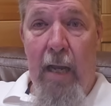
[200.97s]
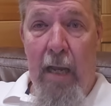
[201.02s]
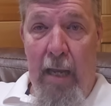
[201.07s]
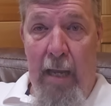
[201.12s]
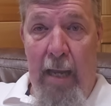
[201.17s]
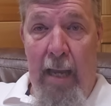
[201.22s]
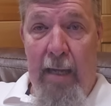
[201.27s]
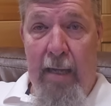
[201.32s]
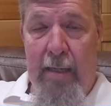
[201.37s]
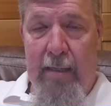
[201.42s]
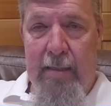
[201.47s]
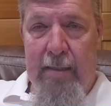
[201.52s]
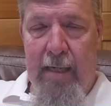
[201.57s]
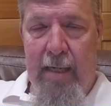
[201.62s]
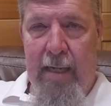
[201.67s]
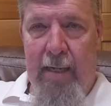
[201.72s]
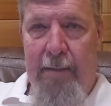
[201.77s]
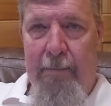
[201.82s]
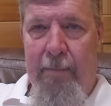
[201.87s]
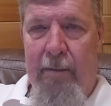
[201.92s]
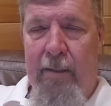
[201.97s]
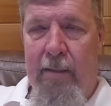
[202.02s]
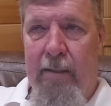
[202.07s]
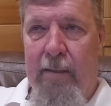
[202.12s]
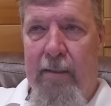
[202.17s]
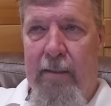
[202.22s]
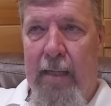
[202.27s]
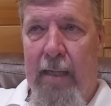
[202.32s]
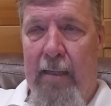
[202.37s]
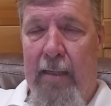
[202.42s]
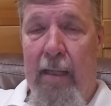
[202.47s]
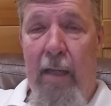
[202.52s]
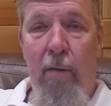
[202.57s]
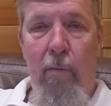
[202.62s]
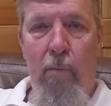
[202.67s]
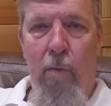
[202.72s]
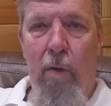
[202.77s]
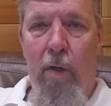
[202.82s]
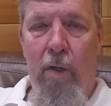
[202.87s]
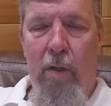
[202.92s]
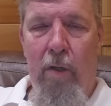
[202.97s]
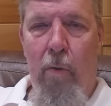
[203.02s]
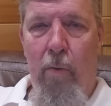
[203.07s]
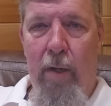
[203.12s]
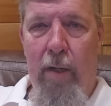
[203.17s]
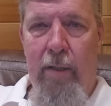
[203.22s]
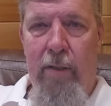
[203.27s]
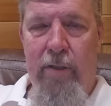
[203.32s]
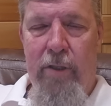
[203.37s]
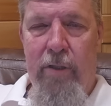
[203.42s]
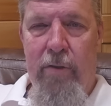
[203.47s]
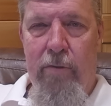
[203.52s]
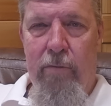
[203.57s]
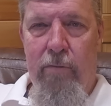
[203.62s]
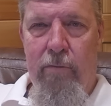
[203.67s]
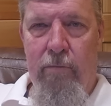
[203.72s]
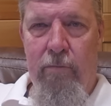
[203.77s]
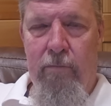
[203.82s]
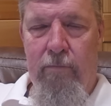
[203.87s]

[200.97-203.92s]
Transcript: ahead of time that they were going to